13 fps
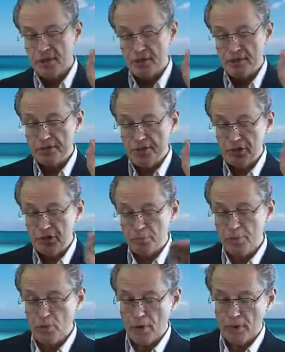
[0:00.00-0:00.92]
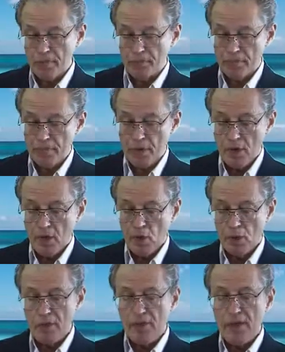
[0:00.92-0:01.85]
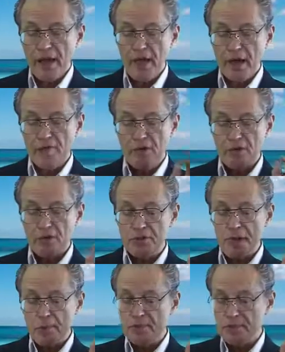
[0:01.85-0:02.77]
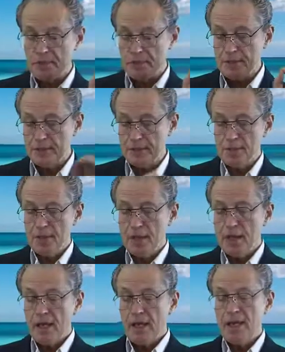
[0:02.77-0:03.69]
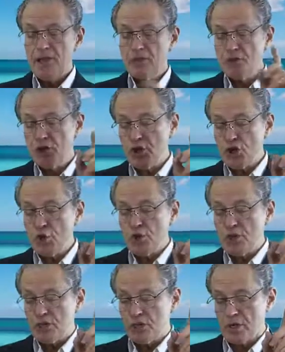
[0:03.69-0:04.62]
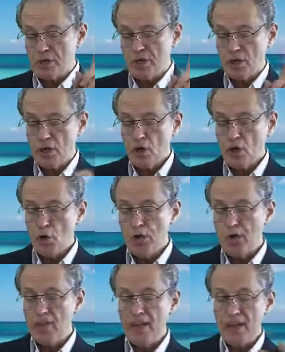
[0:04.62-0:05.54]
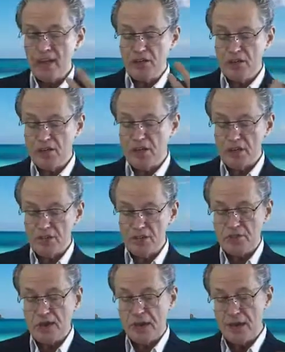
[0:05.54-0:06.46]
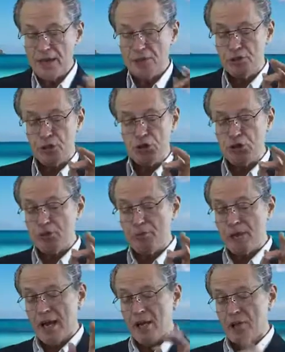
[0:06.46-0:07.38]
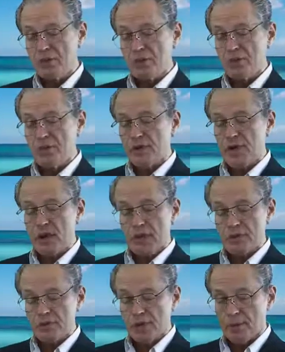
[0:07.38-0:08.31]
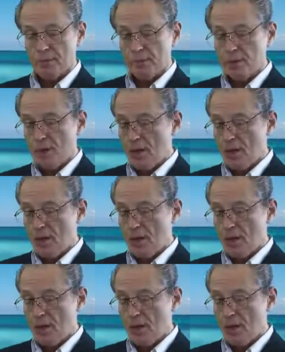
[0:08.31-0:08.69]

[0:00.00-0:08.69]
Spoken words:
their center point, where they have their substance, is the unity where they exist as determinations of the concept,